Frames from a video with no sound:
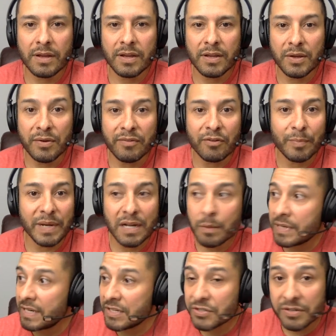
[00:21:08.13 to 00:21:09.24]
You ever become
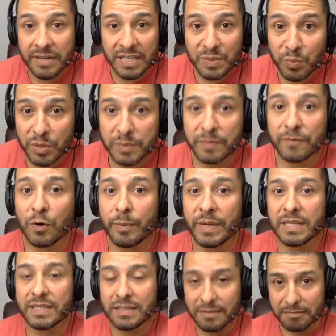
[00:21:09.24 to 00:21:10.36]
an intern at Sports
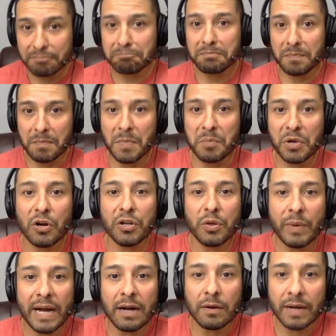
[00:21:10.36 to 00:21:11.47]
Performance, I'm gonna call
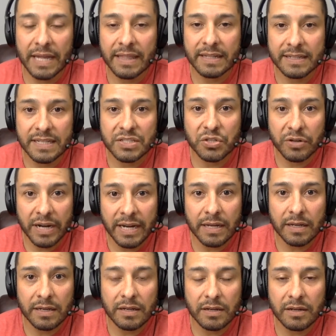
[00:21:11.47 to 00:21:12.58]
you out. I think that's great.
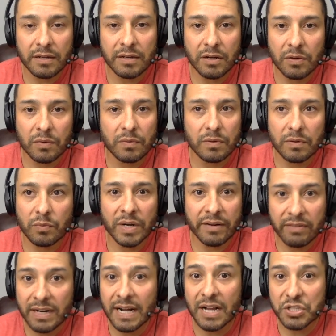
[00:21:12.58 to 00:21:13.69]

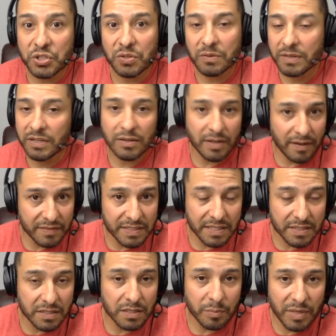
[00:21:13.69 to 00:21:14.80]
Whatever got you, and I've said
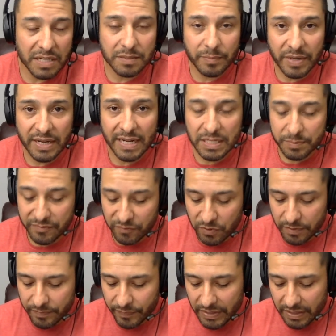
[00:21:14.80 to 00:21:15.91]
this on a podcast before,
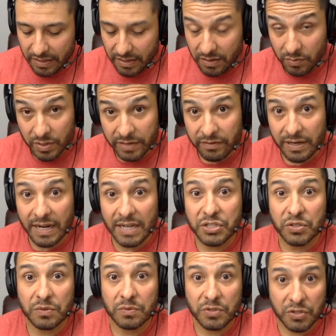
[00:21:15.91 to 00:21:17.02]
whatever got
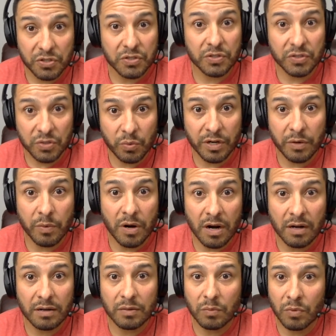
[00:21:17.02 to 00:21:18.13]
you to where you
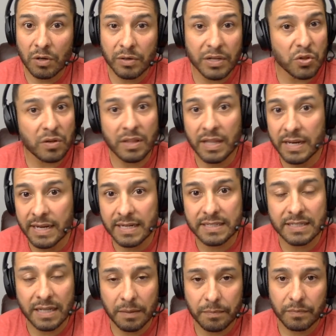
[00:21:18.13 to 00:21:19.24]
are won't get you to that next
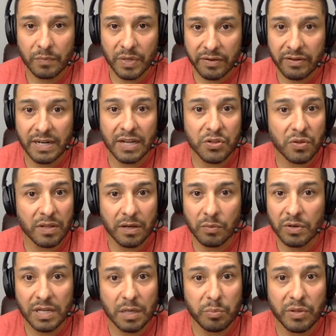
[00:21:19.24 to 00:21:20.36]
step. Whatever got you there
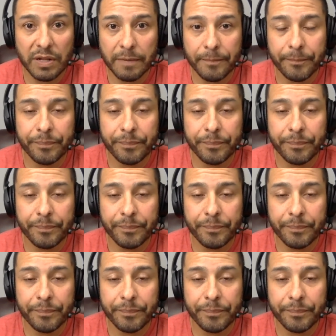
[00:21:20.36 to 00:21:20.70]
won't keep you there.